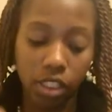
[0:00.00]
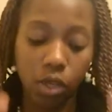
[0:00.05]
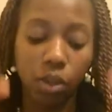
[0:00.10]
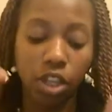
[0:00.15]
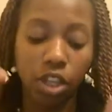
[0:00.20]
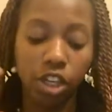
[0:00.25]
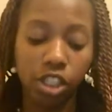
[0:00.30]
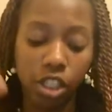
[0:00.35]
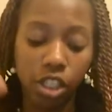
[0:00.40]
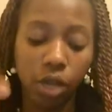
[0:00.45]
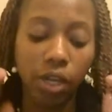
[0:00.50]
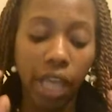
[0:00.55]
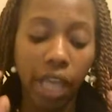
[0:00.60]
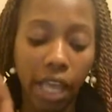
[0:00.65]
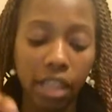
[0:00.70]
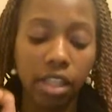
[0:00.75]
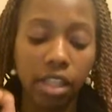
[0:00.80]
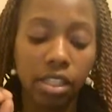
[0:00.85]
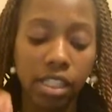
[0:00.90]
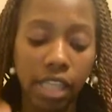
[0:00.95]
So they're still
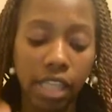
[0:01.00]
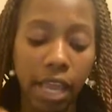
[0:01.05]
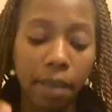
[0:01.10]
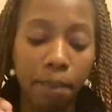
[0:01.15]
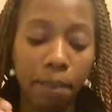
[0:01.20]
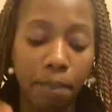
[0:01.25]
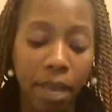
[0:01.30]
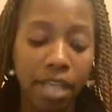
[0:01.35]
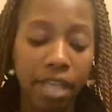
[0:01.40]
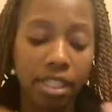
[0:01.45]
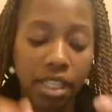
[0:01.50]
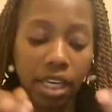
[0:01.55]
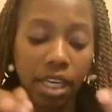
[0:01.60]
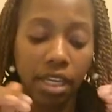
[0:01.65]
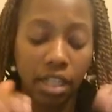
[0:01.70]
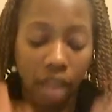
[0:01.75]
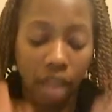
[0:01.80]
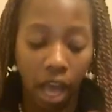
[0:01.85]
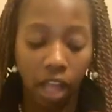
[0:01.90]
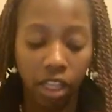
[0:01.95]
getting the same
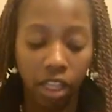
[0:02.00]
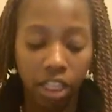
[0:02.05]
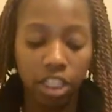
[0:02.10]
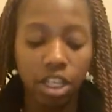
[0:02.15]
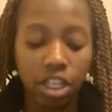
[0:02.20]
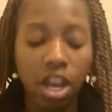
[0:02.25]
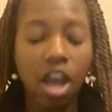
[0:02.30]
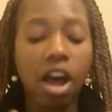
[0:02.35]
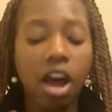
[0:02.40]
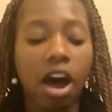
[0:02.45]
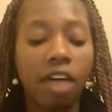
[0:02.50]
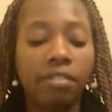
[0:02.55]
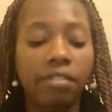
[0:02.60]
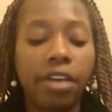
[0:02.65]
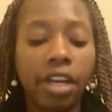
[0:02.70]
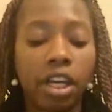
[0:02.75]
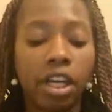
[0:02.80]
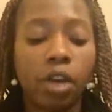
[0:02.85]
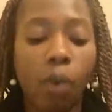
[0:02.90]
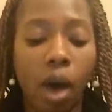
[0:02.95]
basic knowledge of
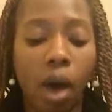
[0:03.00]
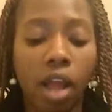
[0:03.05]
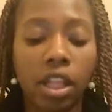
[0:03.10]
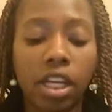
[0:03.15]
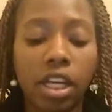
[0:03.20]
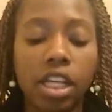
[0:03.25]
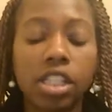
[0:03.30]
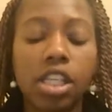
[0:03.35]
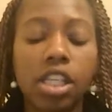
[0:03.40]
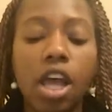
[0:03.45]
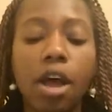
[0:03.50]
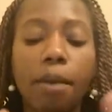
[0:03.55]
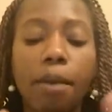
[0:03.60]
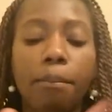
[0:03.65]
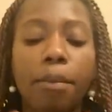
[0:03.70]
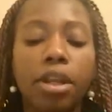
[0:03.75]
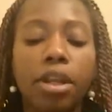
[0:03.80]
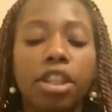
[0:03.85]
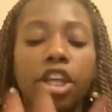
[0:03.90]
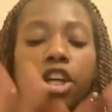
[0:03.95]
inequalities,
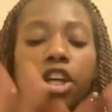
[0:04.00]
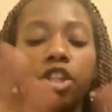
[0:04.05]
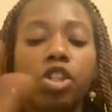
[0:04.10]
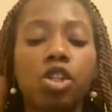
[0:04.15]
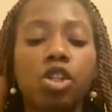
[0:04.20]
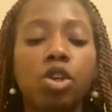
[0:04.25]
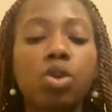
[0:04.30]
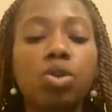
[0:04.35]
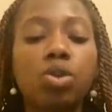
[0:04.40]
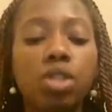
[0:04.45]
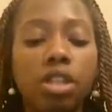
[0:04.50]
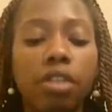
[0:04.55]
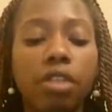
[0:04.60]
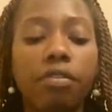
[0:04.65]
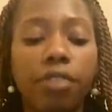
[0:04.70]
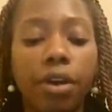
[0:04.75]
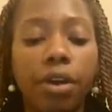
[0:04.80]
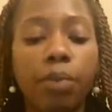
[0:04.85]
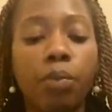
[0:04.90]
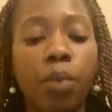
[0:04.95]
but they're two
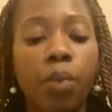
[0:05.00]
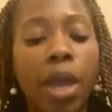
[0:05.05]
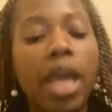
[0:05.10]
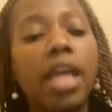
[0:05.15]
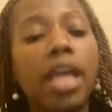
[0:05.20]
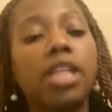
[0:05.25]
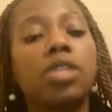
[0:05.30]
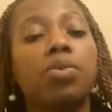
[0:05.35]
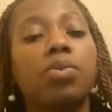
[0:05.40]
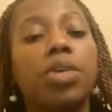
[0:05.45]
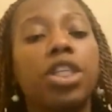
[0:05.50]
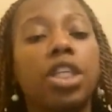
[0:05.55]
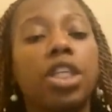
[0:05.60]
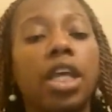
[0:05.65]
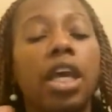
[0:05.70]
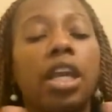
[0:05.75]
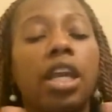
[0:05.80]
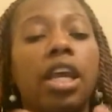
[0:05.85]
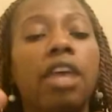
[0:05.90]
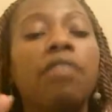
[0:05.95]
different ways which
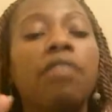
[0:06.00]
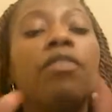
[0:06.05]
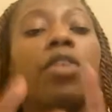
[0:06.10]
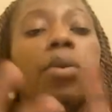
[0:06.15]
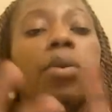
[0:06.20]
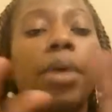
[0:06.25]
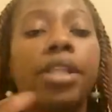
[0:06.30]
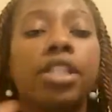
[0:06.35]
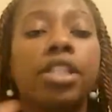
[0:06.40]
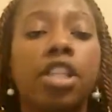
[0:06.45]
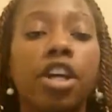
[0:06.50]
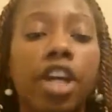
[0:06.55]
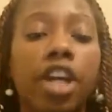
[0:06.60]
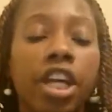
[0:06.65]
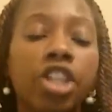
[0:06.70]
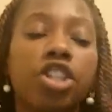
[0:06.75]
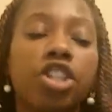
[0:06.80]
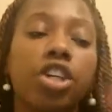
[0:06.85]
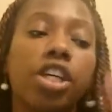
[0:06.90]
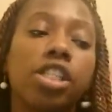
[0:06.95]
can influence their
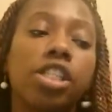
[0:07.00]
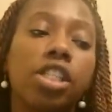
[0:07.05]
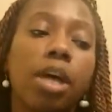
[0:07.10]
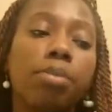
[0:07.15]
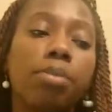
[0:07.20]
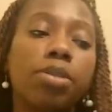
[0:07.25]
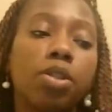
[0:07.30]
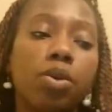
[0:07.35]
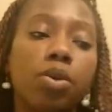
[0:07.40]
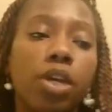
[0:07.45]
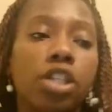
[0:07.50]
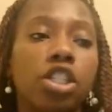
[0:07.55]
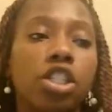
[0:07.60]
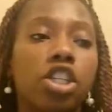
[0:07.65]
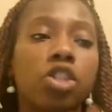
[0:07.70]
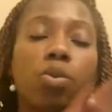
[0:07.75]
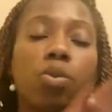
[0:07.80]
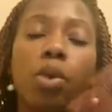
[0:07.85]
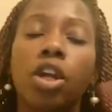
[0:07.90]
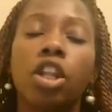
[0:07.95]
interest. Some students
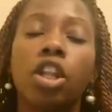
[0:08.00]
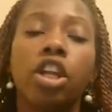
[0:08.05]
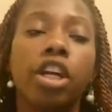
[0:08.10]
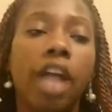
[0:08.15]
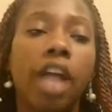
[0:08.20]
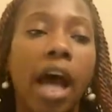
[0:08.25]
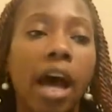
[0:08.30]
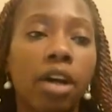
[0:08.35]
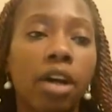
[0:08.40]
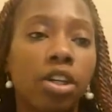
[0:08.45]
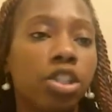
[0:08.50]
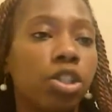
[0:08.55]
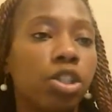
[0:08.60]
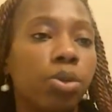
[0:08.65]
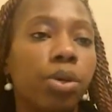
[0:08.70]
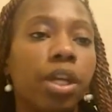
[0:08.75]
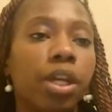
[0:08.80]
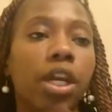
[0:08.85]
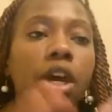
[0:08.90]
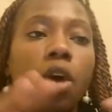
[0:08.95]
just want to learn how to
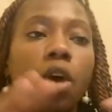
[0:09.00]
do it.